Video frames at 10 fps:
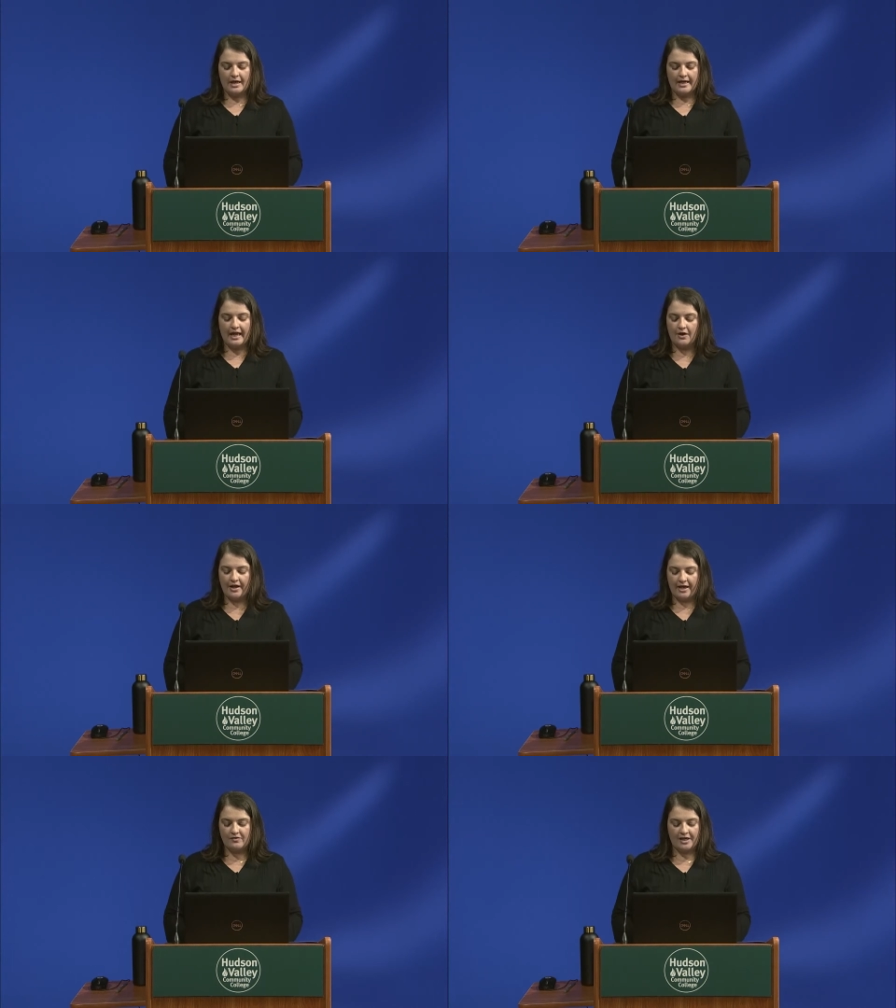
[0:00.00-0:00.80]
and how to
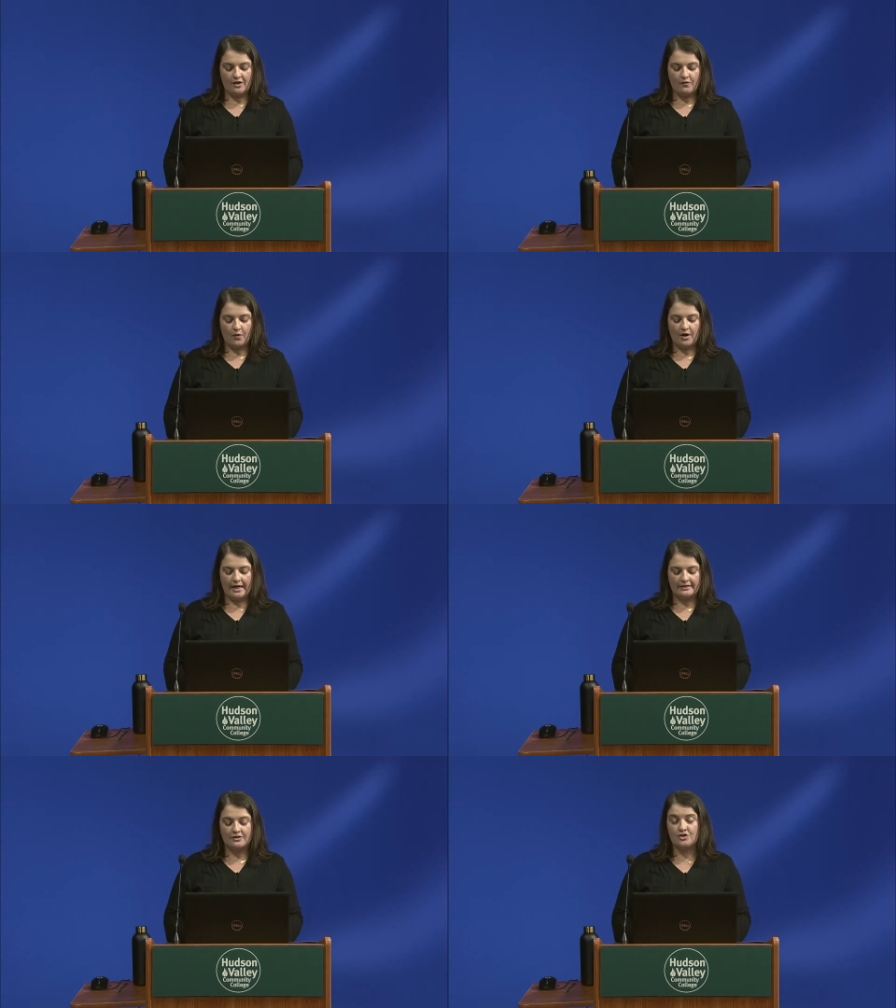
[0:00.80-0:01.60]
advocate for
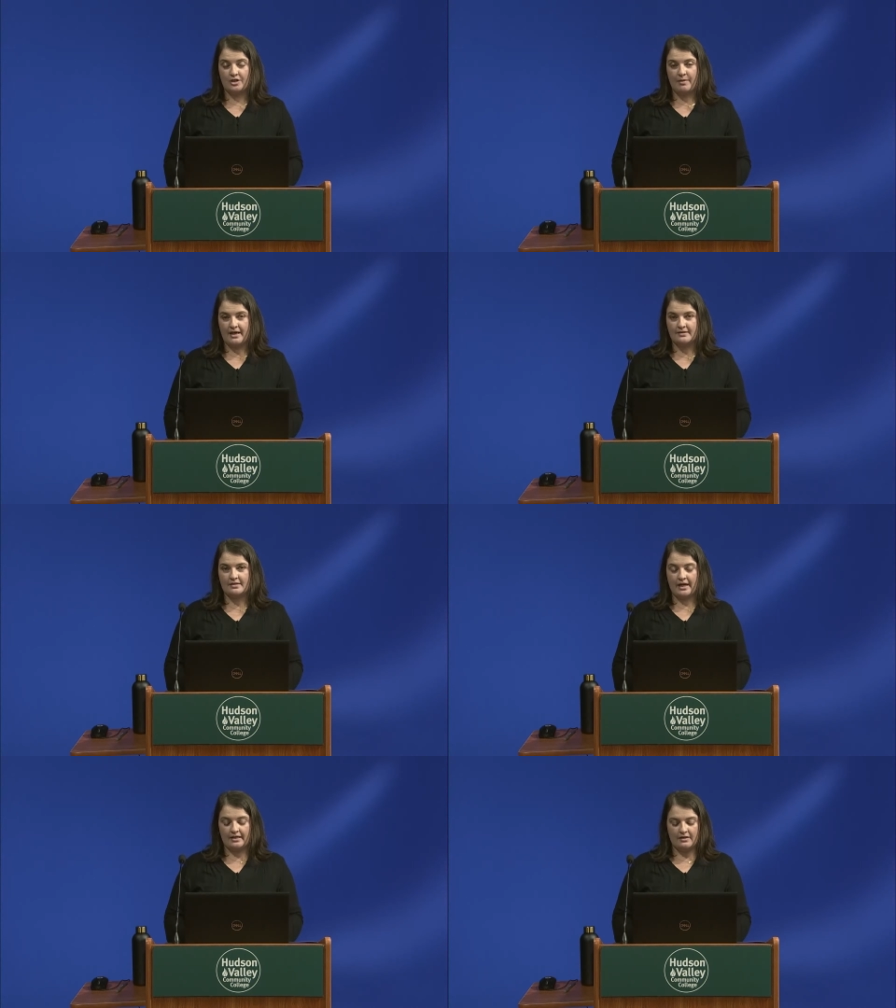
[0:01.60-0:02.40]
and legitimize
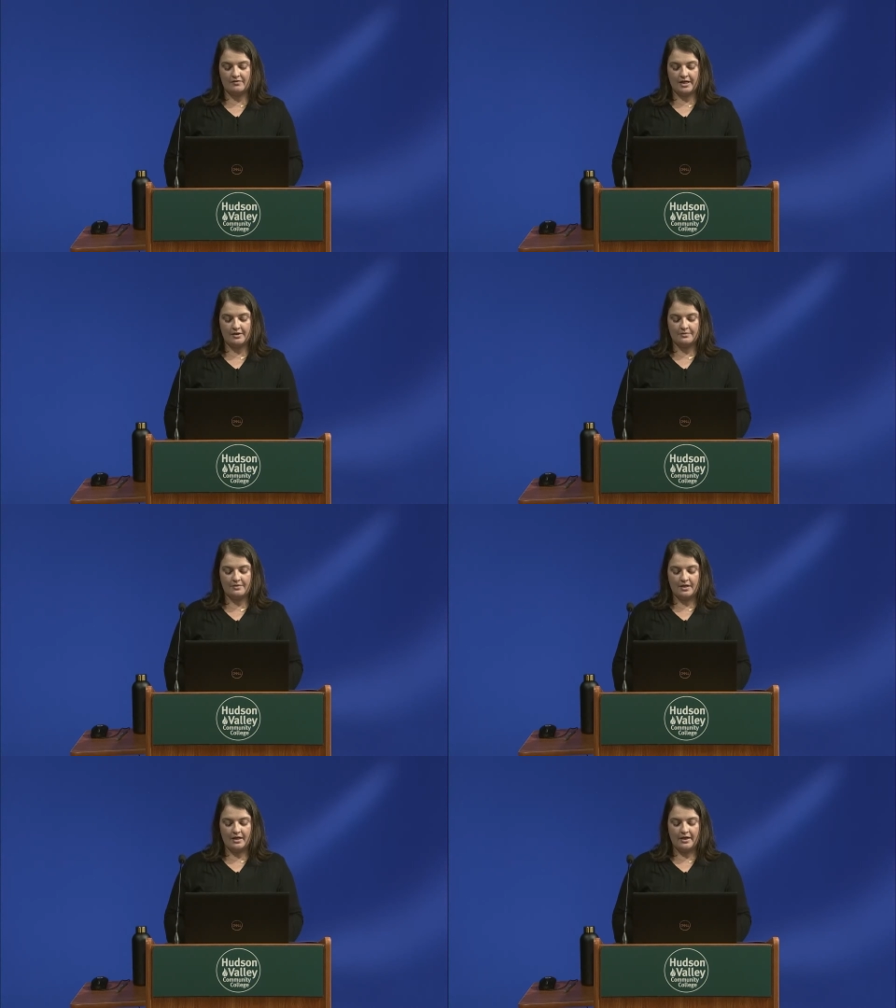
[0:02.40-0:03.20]
tiny living.
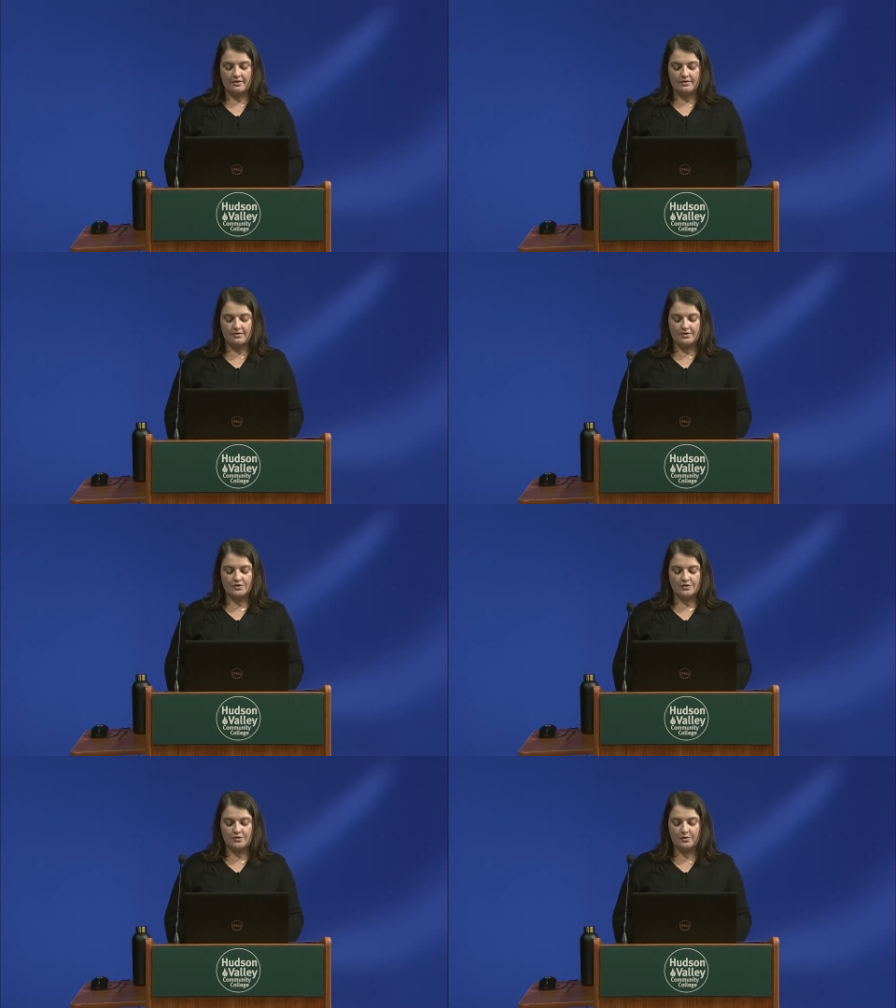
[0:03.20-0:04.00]
There's
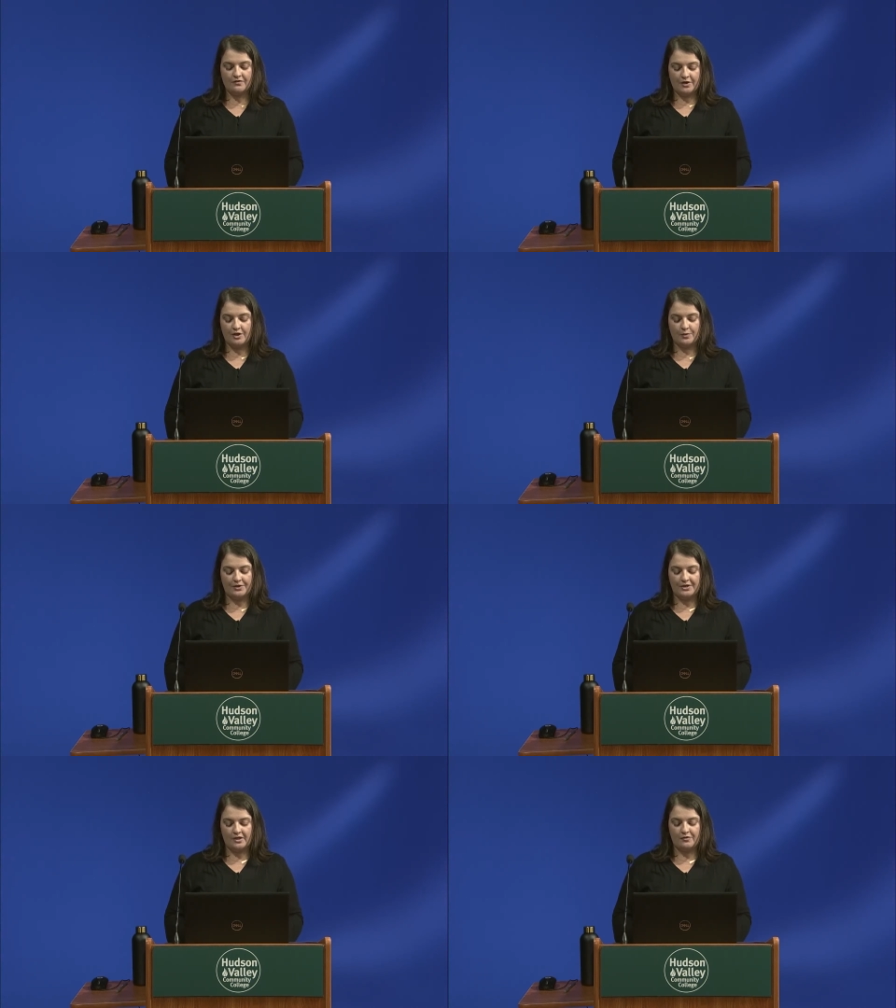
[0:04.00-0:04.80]
also a very real
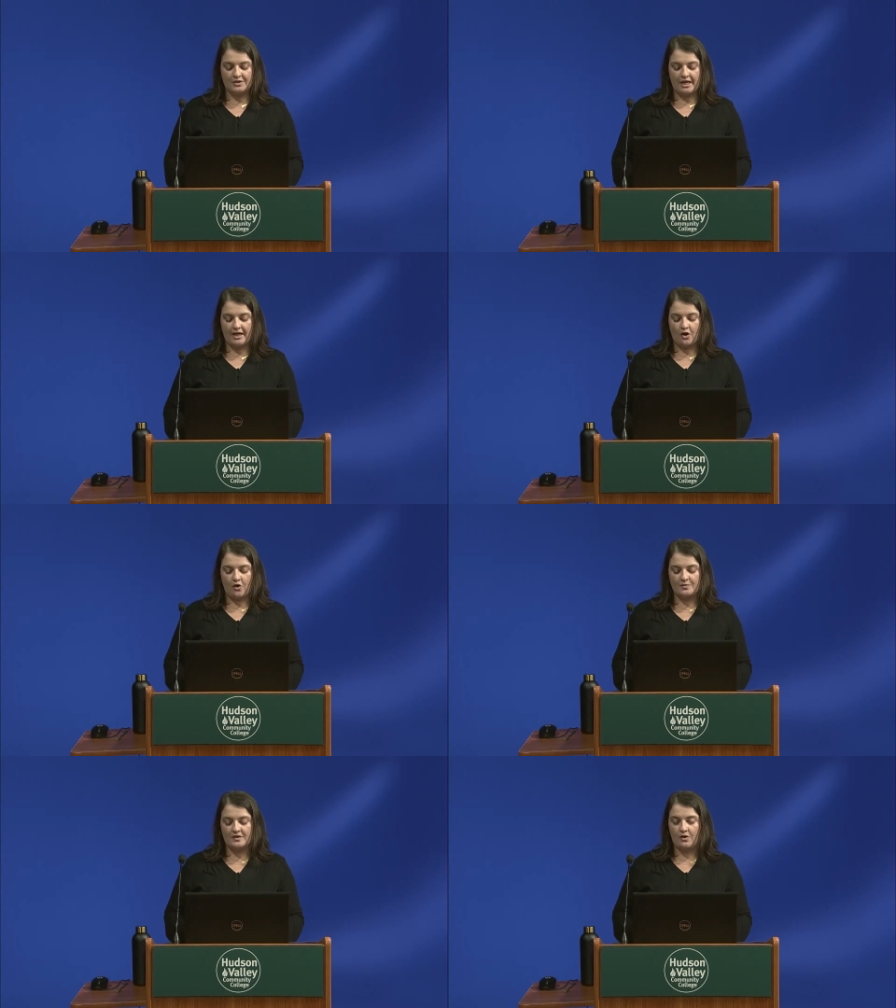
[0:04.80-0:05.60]
need for tiny
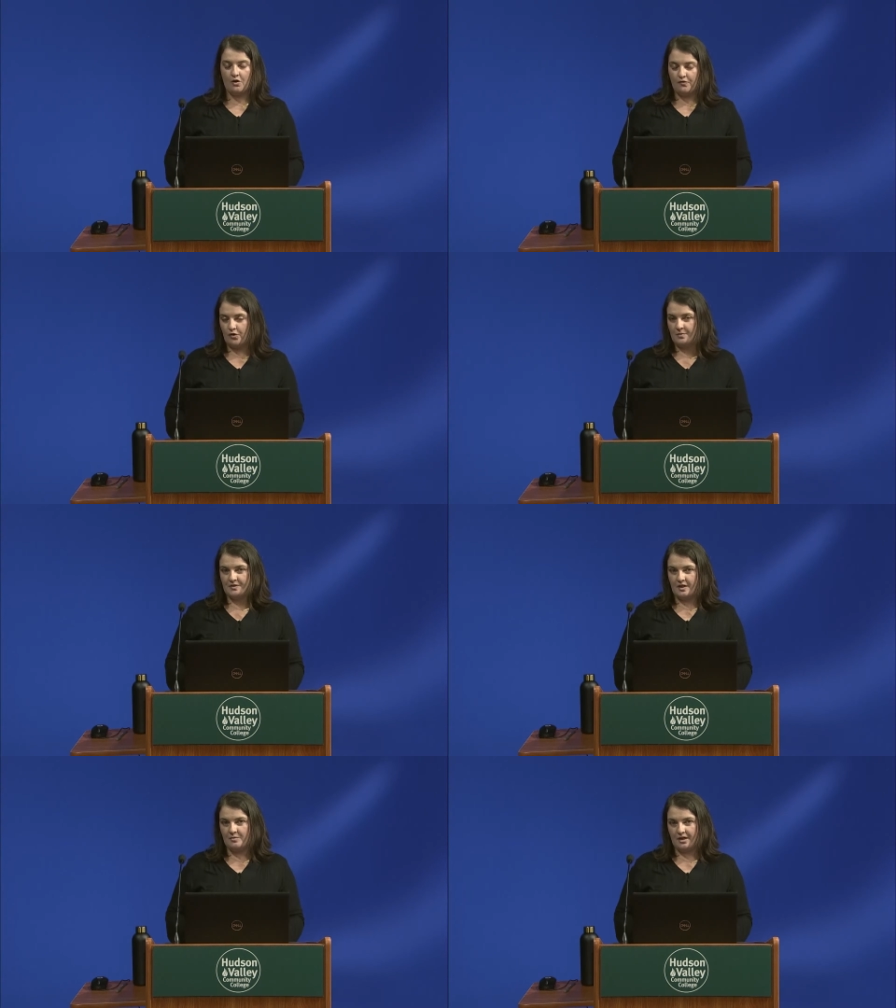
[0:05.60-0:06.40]
homes in all forms
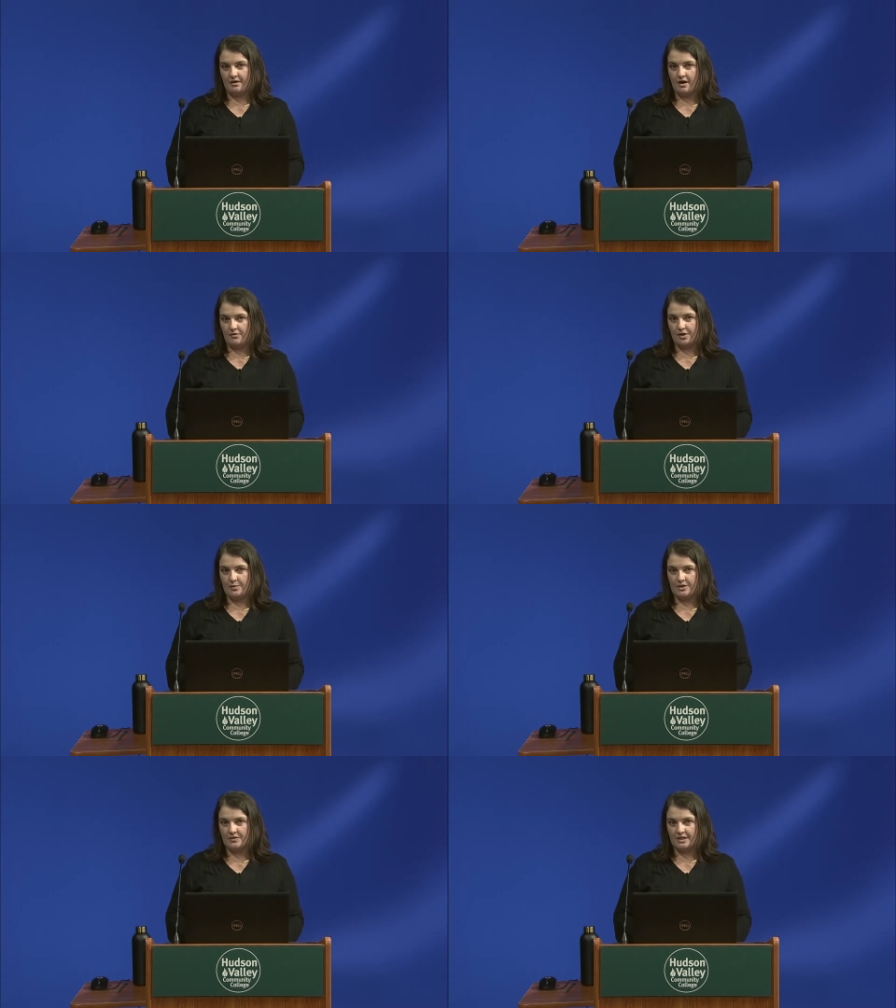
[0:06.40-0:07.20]
that I plan on covering
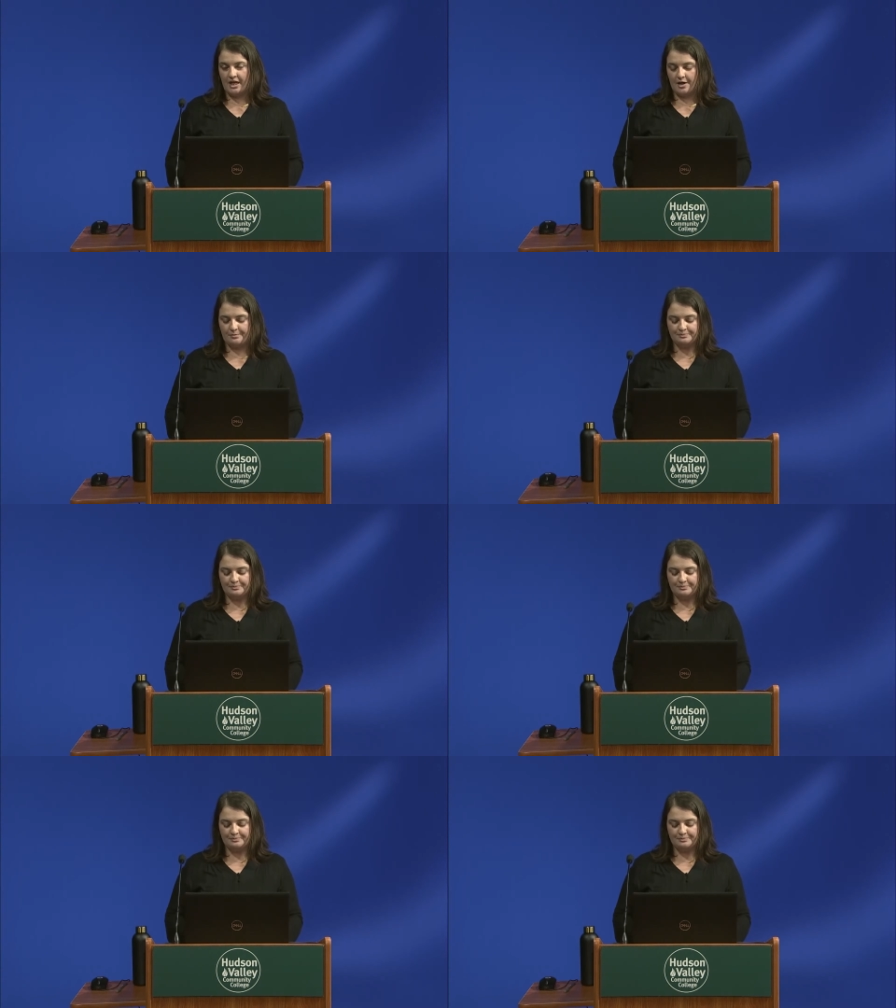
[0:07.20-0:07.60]
with you today.